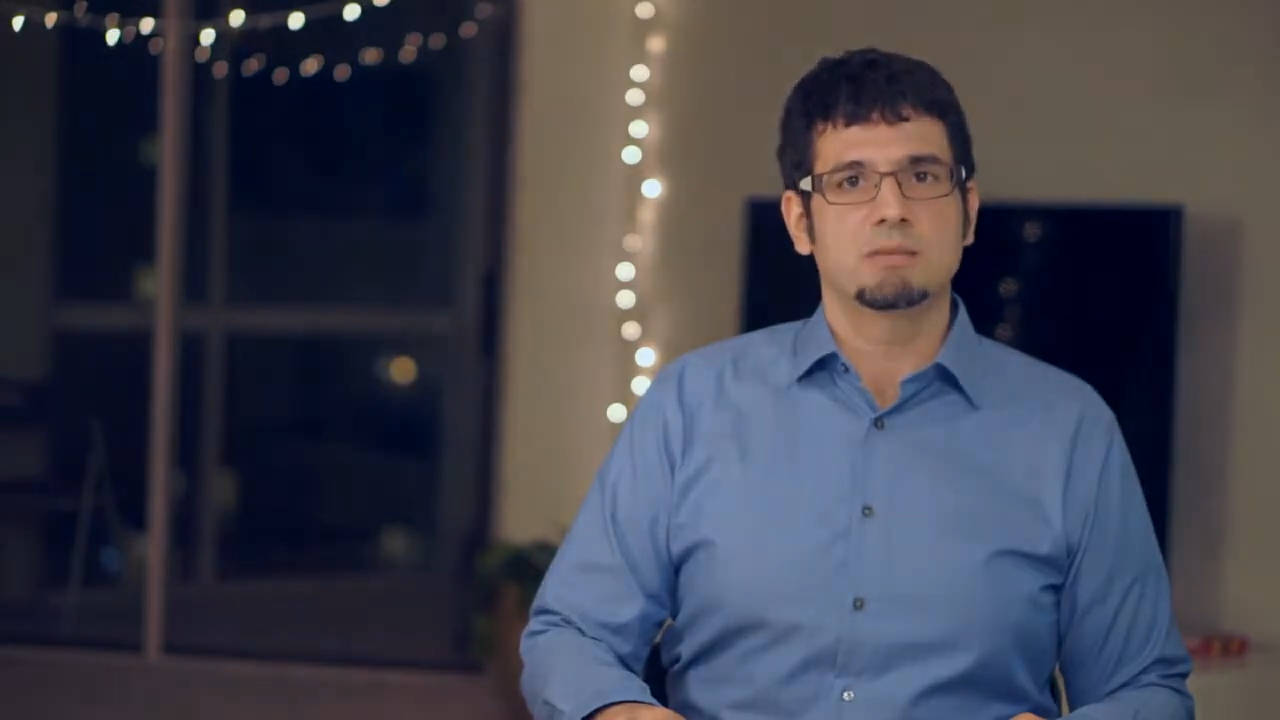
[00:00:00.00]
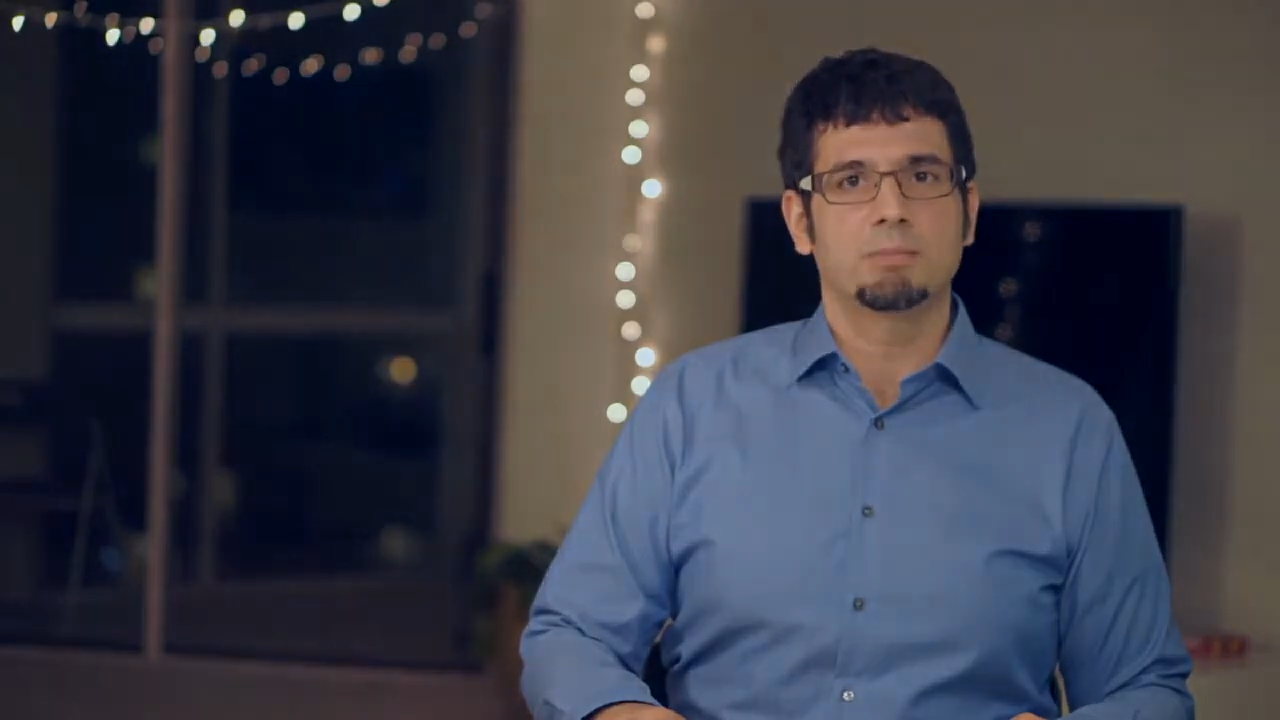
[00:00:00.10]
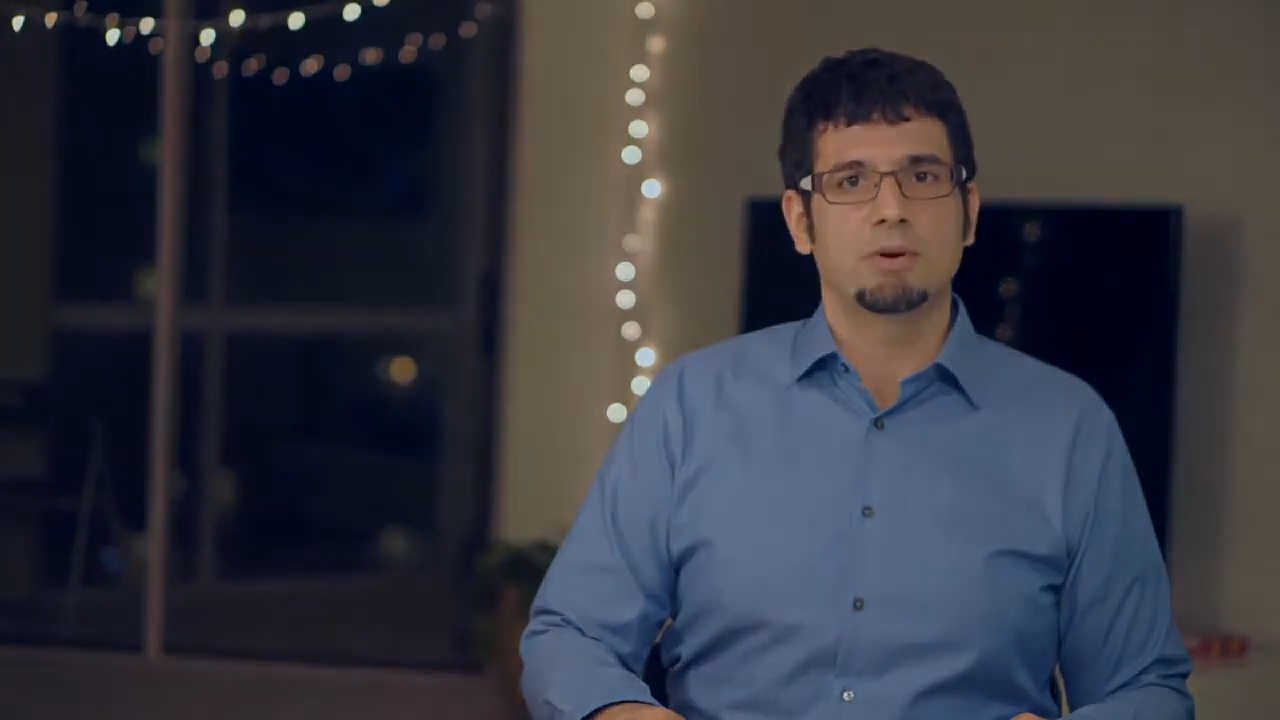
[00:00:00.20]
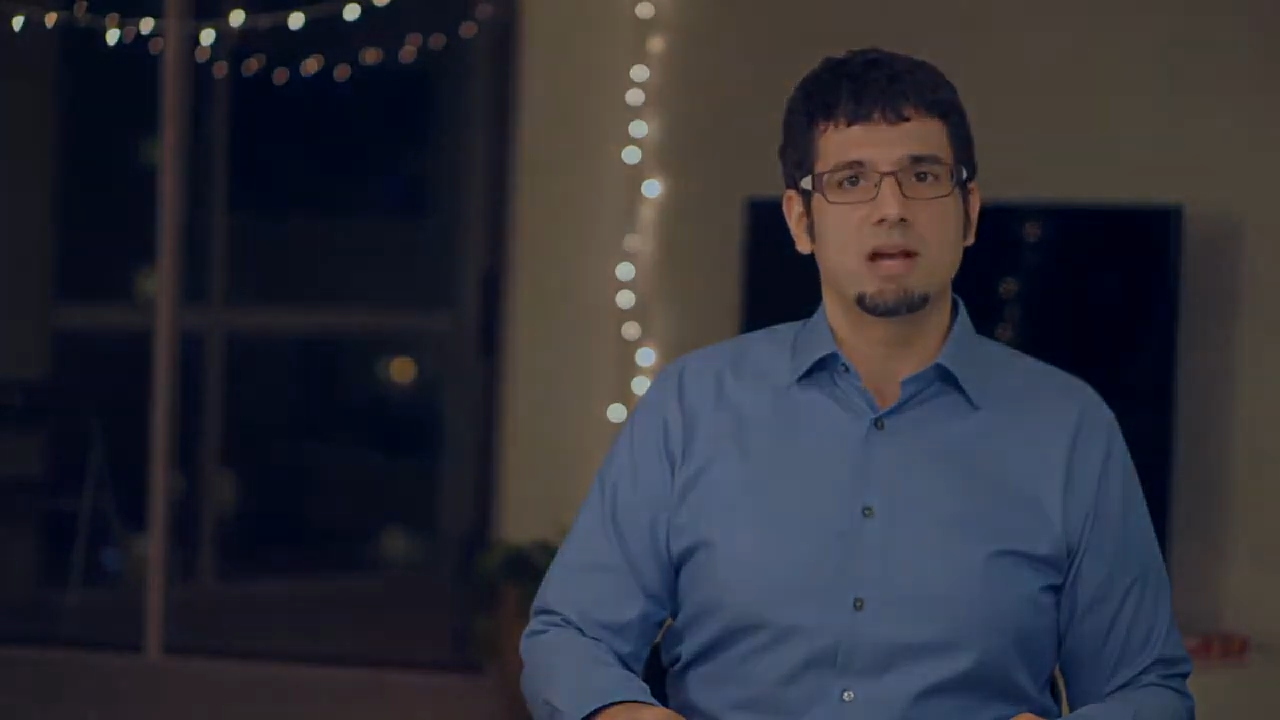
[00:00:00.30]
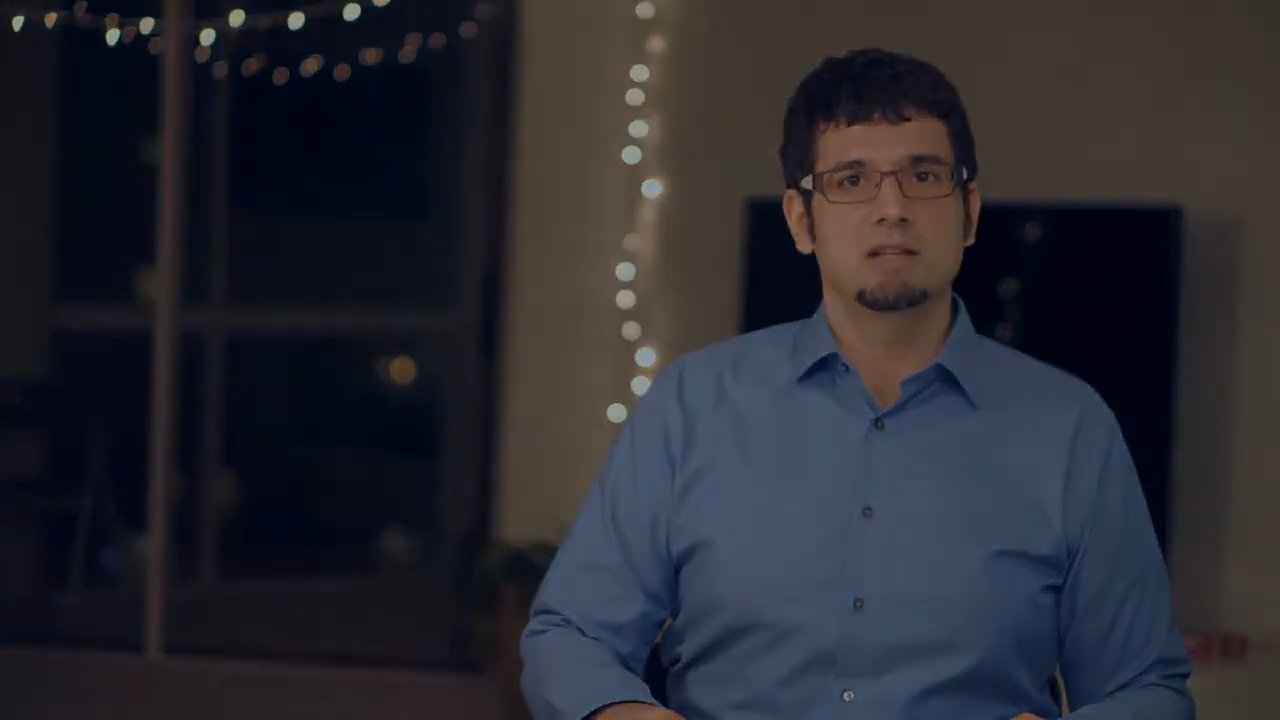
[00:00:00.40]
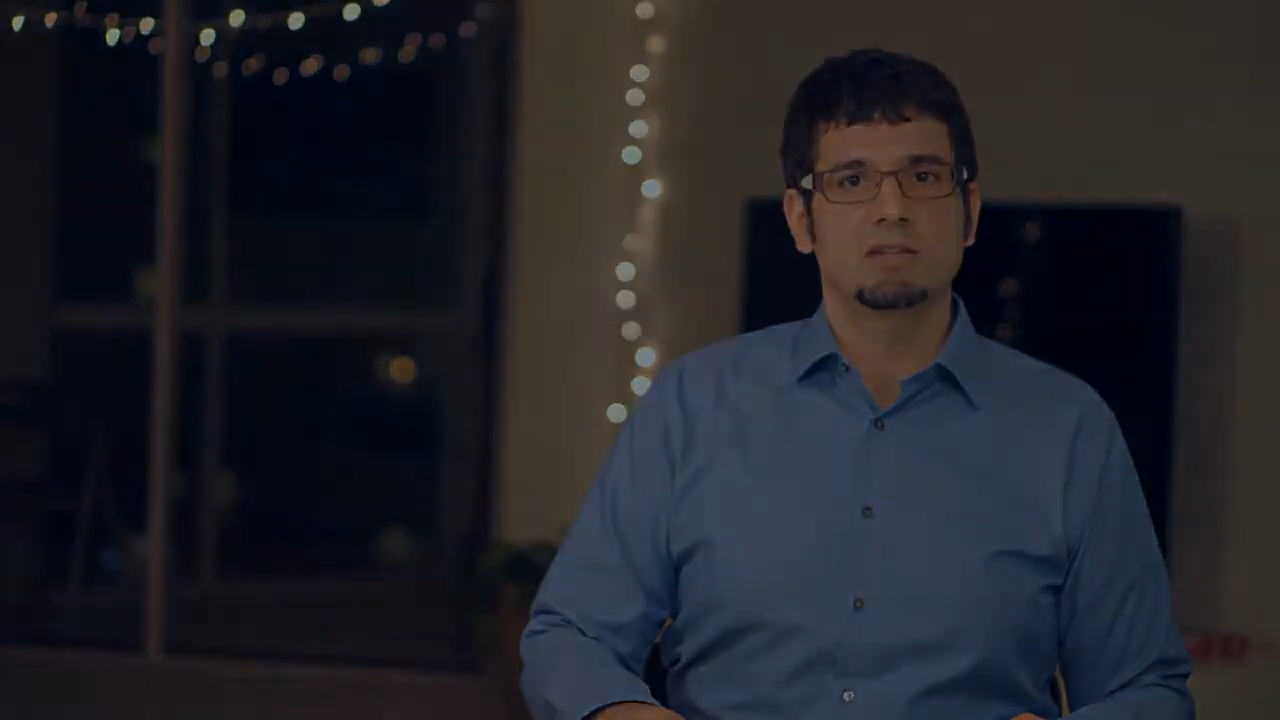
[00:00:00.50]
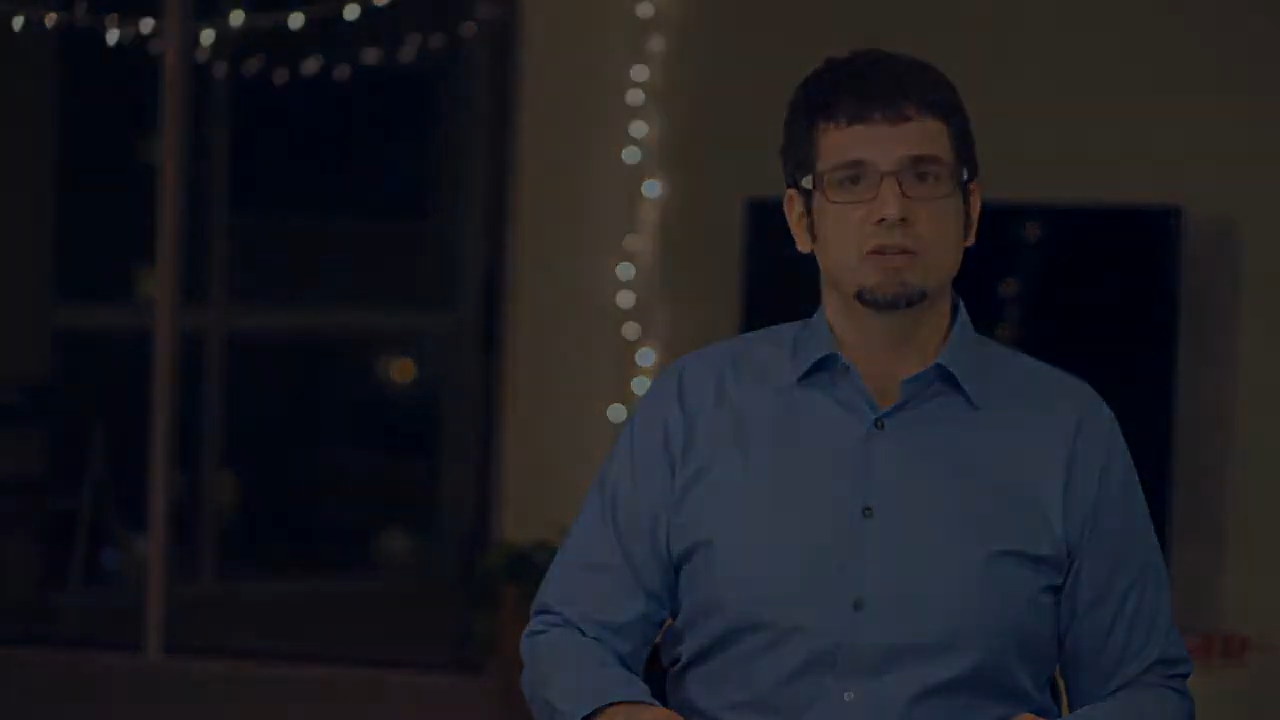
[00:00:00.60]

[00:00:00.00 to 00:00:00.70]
surprise